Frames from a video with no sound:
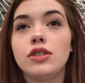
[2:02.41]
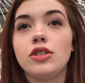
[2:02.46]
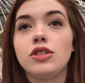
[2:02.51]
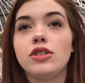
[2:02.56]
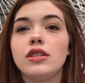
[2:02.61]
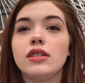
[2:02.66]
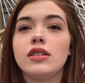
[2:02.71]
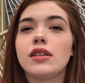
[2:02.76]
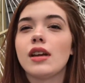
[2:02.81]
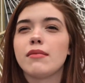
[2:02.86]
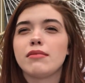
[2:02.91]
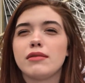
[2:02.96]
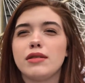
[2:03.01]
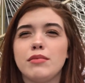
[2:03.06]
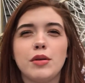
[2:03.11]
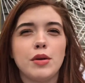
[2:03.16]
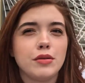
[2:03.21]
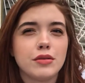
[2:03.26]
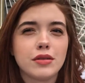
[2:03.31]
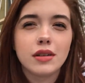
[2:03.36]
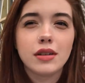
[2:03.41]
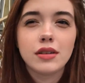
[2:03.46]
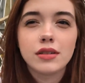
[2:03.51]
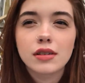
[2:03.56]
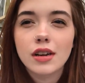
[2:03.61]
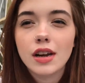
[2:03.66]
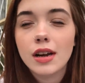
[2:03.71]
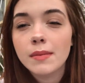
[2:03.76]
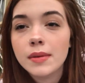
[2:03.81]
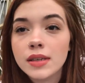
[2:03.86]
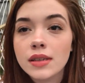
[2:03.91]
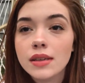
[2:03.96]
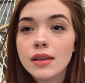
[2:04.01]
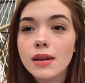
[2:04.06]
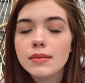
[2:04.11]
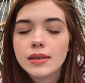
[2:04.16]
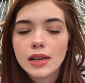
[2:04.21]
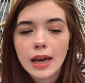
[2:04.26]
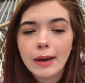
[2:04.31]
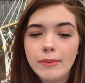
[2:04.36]
and she just happened to post on Instagram at the
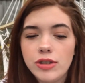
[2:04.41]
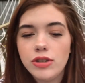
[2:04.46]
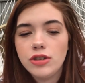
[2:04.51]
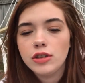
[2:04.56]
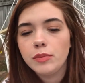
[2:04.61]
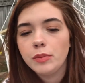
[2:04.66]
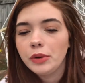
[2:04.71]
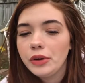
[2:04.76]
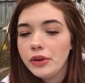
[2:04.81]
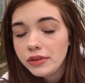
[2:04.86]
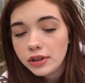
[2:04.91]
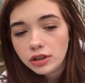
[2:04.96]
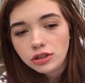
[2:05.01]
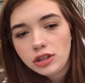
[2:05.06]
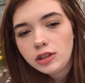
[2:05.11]
same time is just proof that